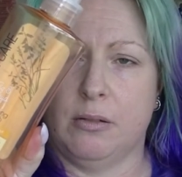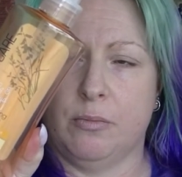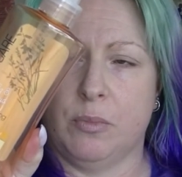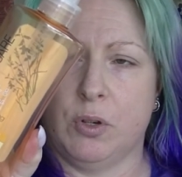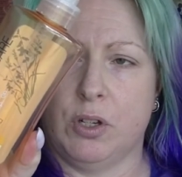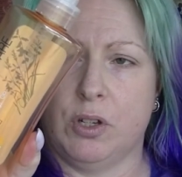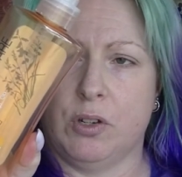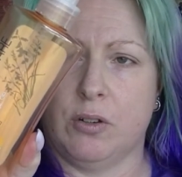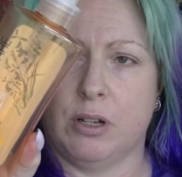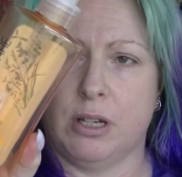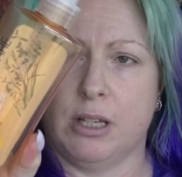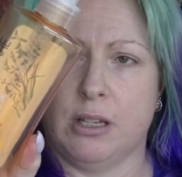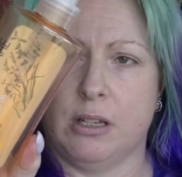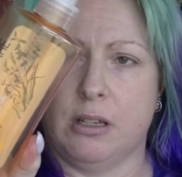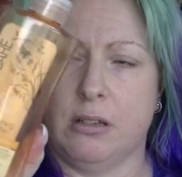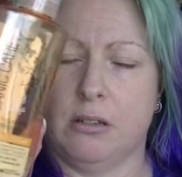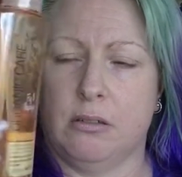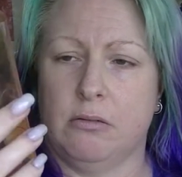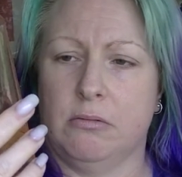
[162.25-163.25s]

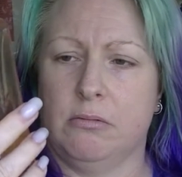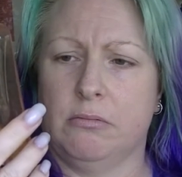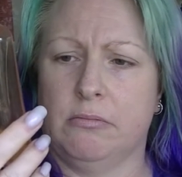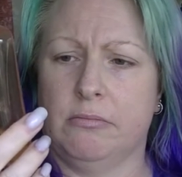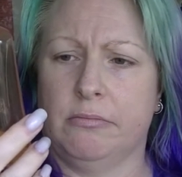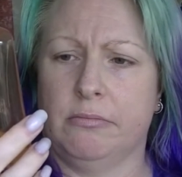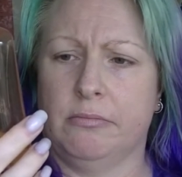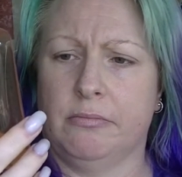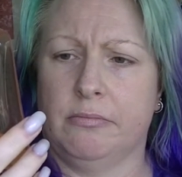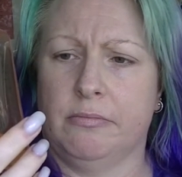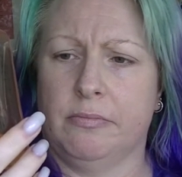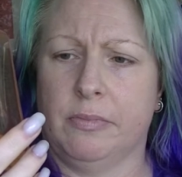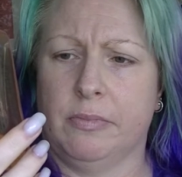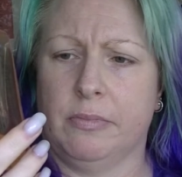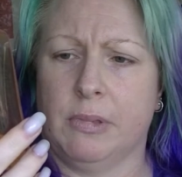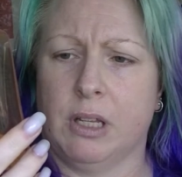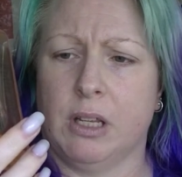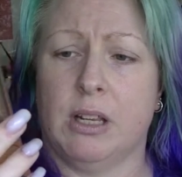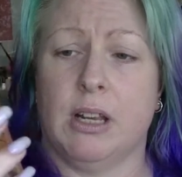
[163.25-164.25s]
Moisturizing
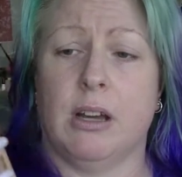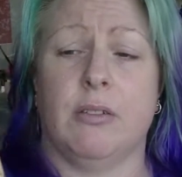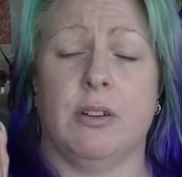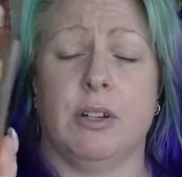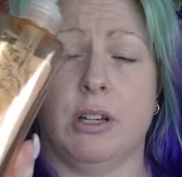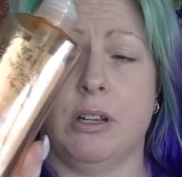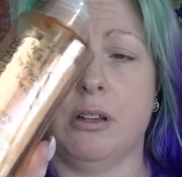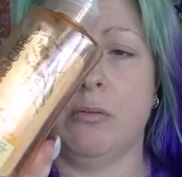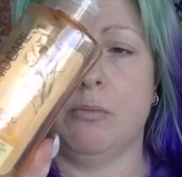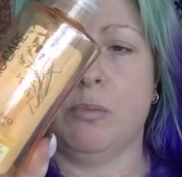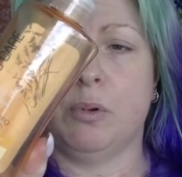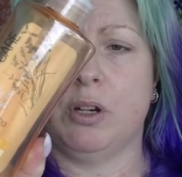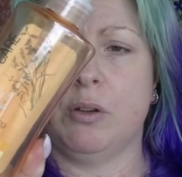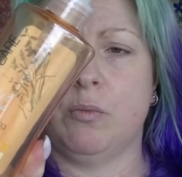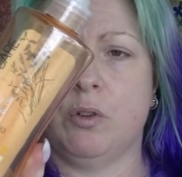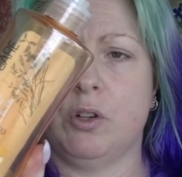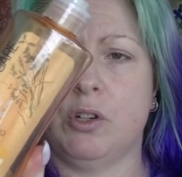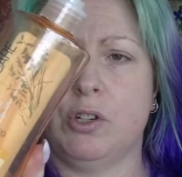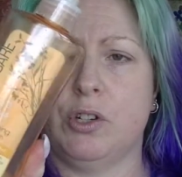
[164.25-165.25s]
Nourishing Body
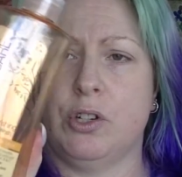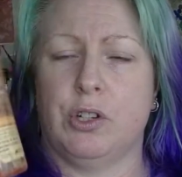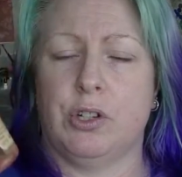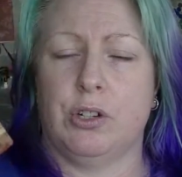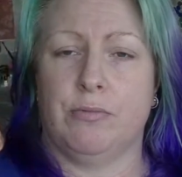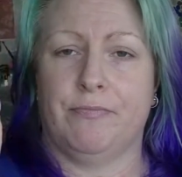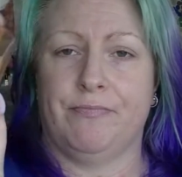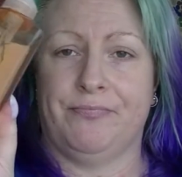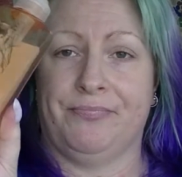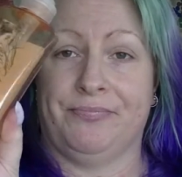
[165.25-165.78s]
Wash.